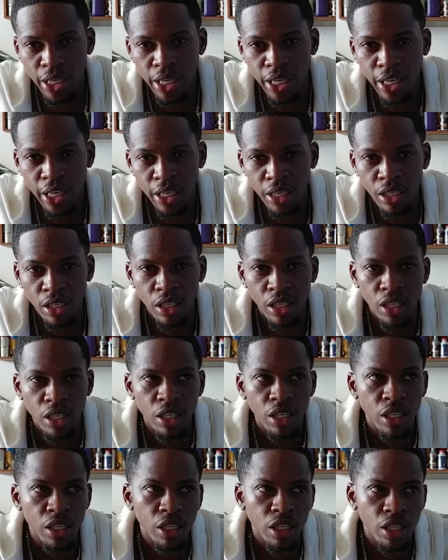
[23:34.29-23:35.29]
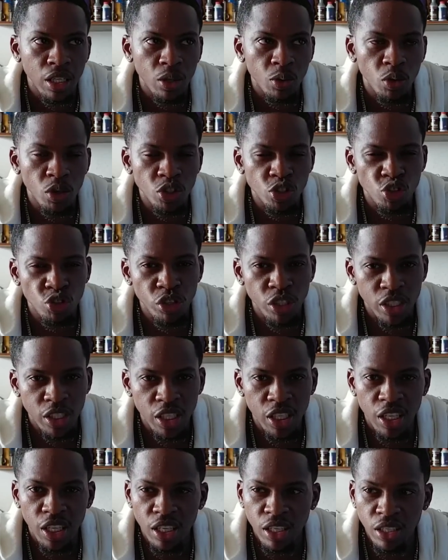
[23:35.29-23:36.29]
I was
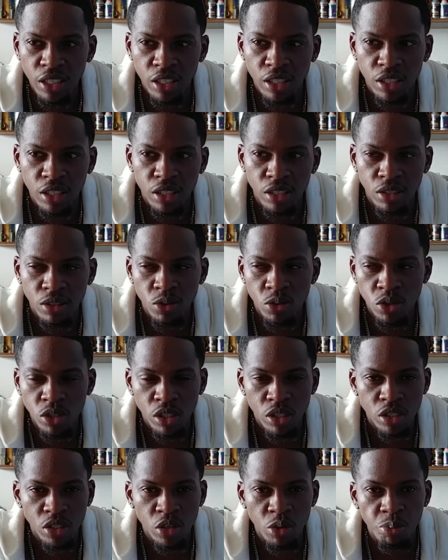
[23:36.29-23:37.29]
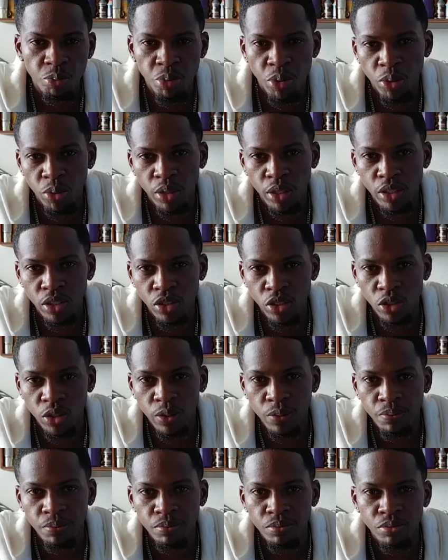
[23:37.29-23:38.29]
risking losing some power, so,
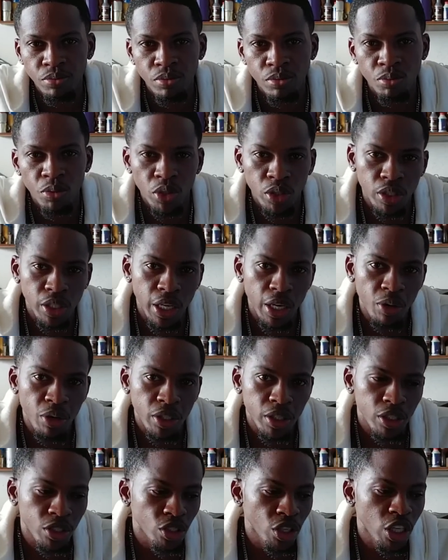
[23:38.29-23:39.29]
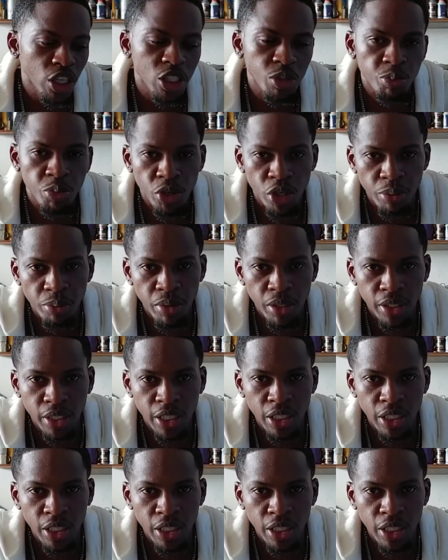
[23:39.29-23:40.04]
but I wanted to experiment.